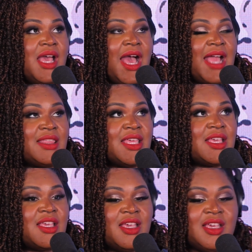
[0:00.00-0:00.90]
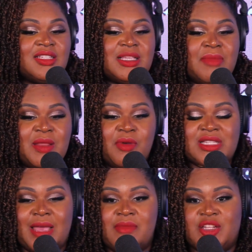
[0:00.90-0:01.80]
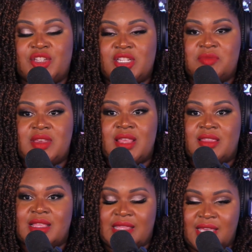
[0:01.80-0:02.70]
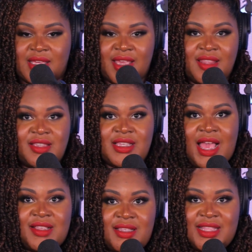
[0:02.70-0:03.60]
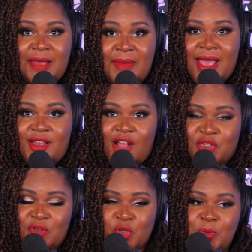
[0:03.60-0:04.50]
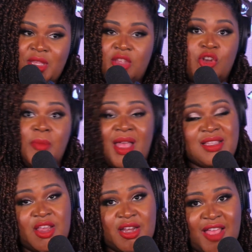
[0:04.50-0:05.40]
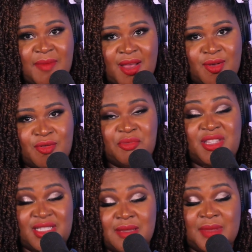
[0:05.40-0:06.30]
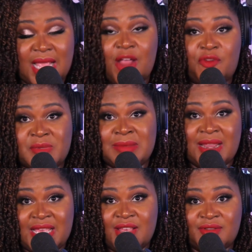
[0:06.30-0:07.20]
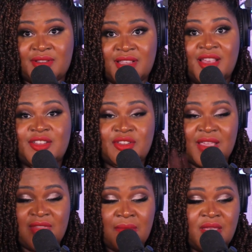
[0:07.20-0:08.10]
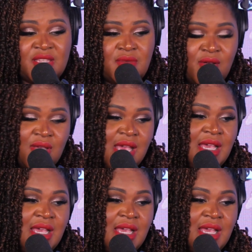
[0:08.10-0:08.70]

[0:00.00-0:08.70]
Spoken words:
I think somebody one time mentioned to me that they think, and this is not my controversial opinion. I'm not scared to have my own, but this is something I heard from somebody else. So give them the smoke.